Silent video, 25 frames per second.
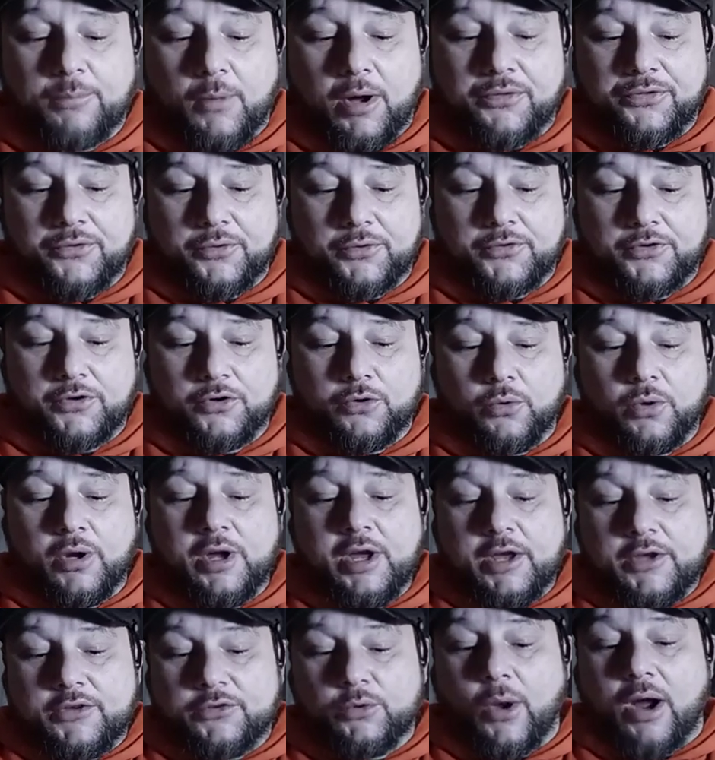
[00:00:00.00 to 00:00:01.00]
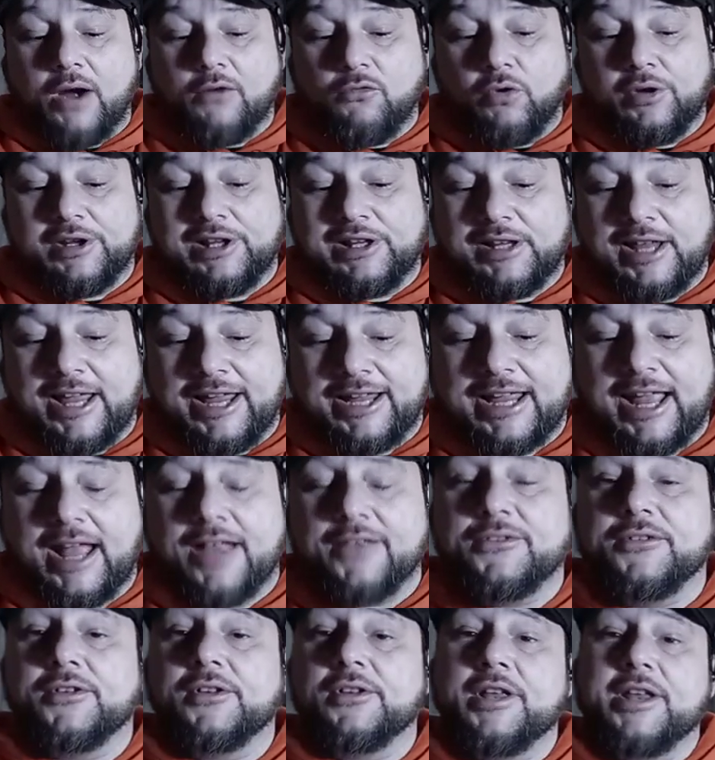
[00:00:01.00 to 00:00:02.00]
month or two. So I really like
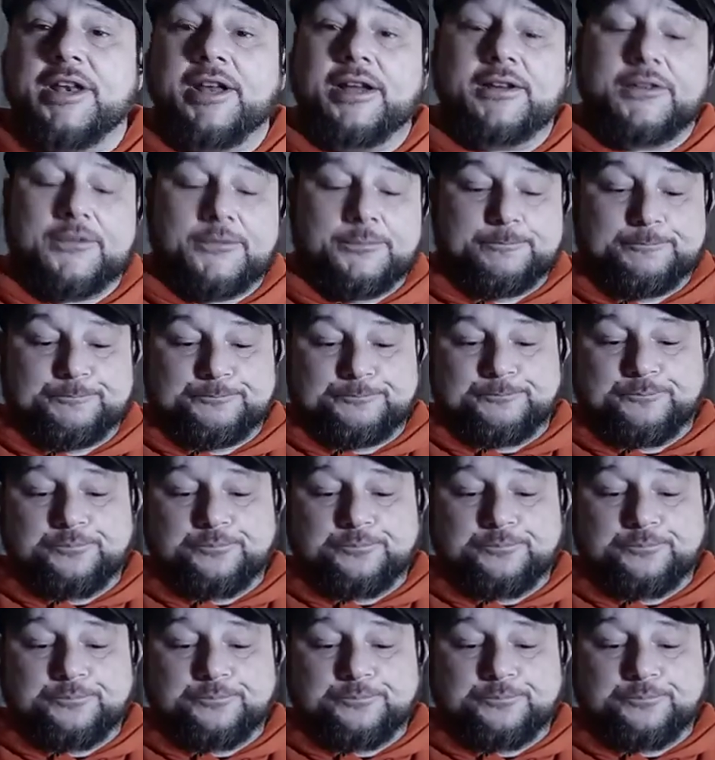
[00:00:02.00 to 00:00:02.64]
ENZC.